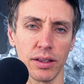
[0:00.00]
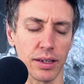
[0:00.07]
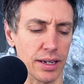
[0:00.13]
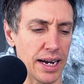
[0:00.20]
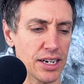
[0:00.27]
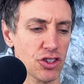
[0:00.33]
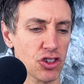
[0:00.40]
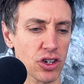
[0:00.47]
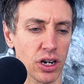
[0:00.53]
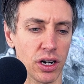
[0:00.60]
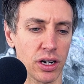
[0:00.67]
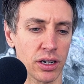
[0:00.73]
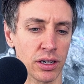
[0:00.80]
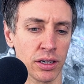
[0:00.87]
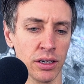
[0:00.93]
the nice
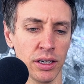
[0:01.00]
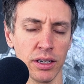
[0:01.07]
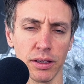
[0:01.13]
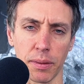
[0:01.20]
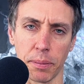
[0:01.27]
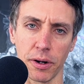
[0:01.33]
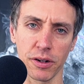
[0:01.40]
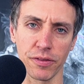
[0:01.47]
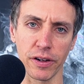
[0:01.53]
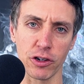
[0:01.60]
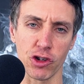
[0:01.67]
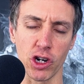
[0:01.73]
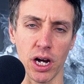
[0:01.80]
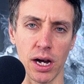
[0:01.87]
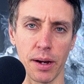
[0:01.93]
car, the
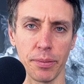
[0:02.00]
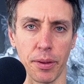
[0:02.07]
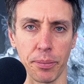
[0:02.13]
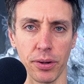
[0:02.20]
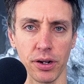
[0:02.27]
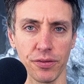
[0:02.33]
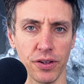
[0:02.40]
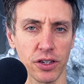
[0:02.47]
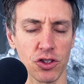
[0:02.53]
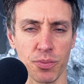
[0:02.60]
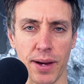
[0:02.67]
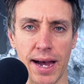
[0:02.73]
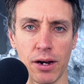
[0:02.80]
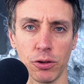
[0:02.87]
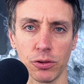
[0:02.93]
perfect job, the perfect
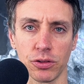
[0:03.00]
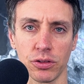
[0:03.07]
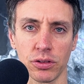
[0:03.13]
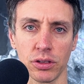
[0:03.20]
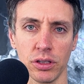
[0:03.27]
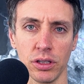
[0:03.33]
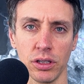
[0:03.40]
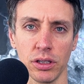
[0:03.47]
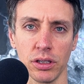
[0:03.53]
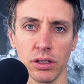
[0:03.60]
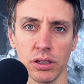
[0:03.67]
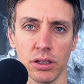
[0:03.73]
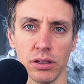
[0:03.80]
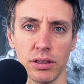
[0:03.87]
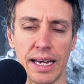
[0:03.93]
spouse.
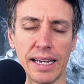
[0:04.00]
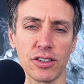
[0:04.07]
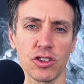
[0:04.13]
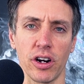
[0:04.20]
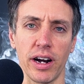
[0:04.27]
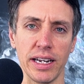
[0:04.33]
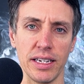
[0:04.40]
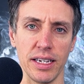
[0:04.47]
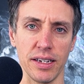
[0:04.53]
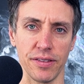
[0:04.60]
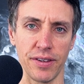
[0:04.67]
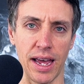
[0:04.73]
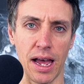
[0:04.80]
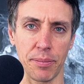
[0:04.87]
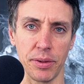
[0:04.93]
That's our
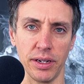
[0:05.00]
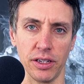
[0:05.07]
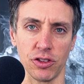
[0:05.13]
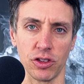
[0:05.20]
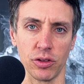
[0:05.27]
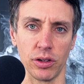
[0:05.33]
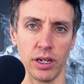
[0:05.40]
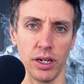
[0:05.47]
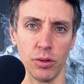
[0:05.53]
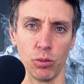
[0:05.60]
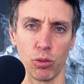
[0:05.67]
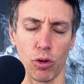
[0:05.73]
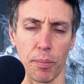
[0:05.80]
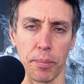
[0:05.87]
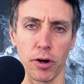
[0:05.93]
idea of happiness,
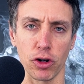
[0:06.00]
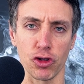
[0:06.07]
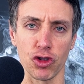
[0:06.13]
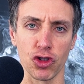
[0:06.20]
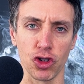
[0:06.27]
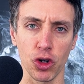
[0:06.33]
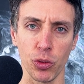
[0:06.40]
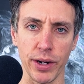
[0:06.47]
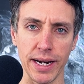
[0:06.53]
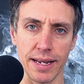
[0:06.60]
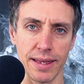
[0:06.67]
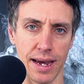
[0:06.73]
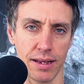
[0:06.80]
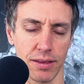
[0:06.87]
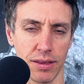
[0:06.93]
and we're
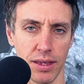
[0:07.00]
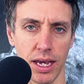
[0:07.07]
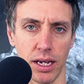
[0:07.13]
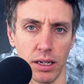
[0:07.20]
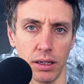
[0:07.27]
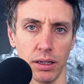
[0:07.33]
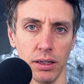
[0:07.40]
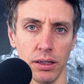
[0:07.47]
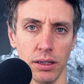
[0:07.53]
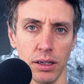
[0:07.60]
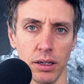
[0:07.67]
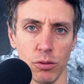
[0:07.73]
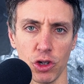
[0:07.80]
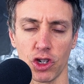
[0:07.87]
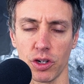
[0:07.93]
pursuing that thing,
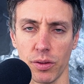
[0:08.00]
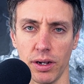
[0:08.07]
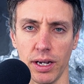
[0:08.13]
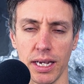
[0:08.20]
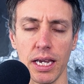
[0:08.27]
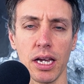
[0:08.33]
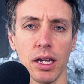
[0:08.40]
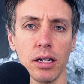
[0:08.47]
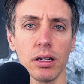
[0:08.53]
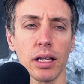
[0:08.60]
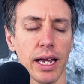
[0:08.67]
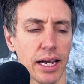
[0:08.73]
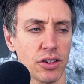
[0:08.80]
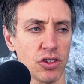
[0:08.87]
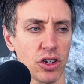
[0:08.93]
which, again,
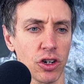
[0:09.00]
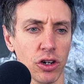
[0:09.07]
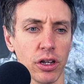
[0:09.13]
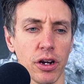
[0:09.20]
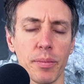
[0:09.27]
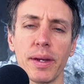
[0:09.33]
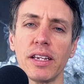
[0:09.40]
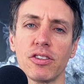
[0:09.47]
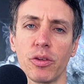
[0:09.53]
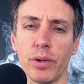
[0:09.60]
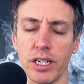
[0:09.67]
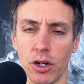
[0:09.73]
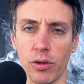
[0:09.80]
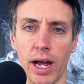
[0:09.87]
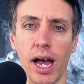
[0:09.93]
like I said earlier, means that
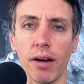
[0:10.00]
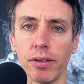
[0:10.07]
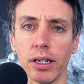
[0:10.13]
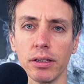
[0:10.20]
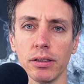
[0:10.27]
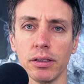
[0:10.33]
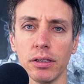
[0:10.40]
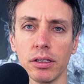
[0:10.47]
we don't have it.